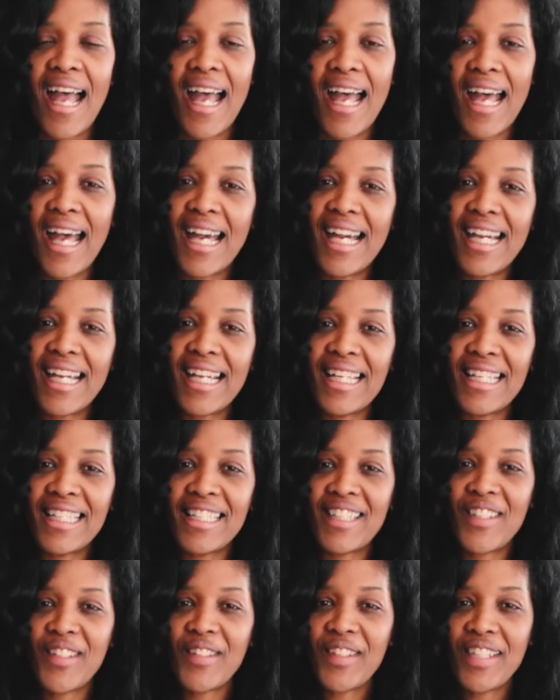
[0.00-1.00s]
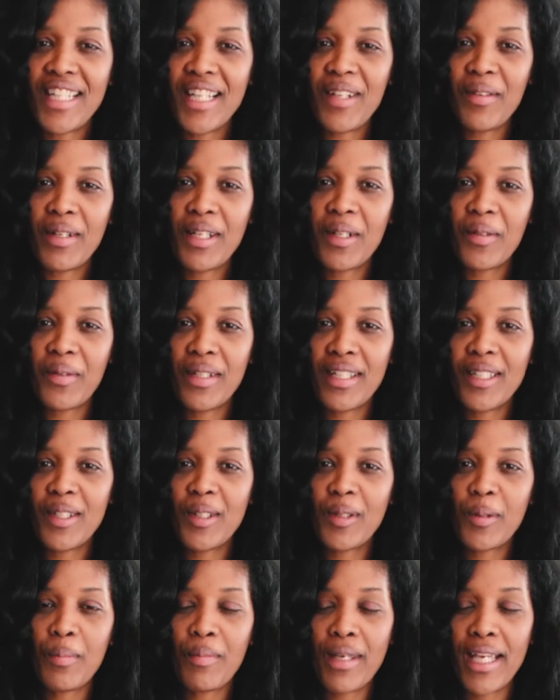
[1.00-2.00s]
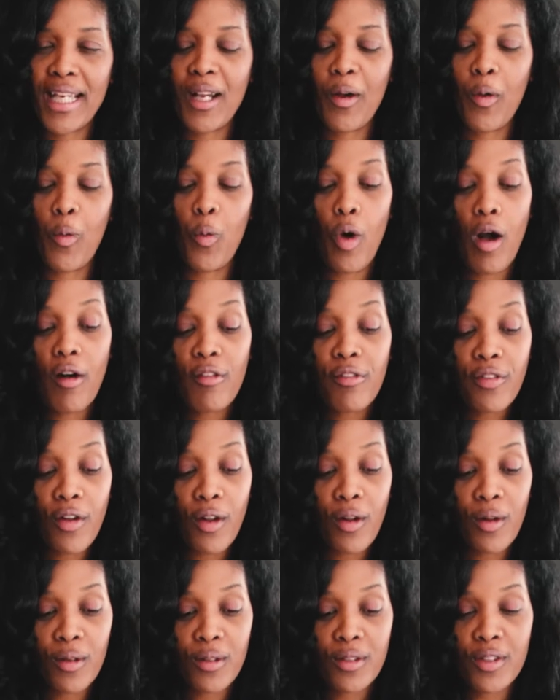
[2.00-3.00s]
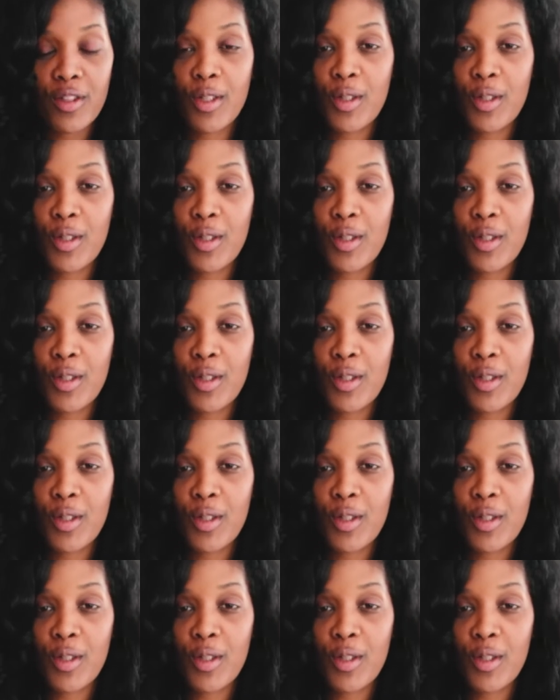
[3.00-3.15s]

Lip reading: Hi, today we're going to make waffles,